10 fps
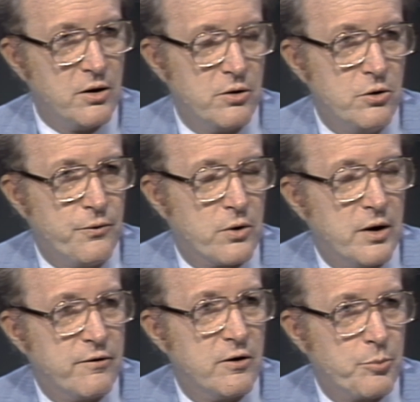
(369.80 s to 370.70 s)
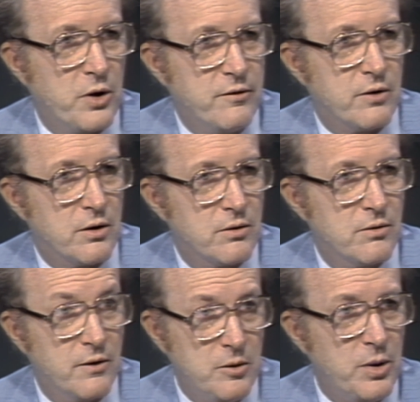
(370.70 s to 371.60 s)
could do for us as president,
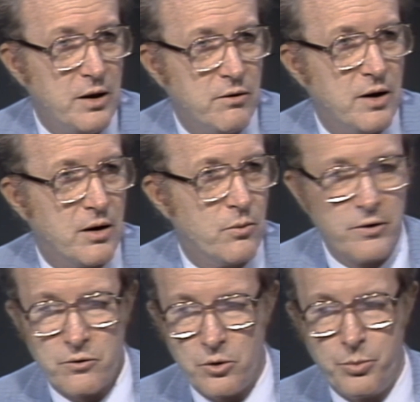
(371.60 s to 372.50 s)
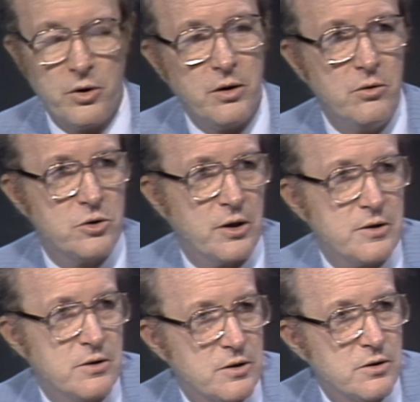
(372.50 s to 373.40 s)
the big thing, was to appoint new
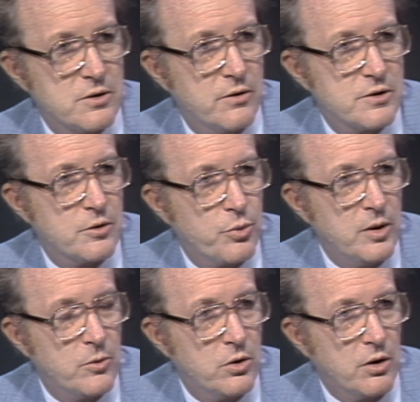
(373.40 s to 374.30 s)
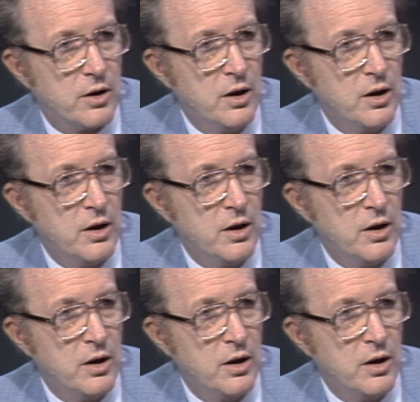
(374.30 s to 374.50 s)
justices to the Supreme Court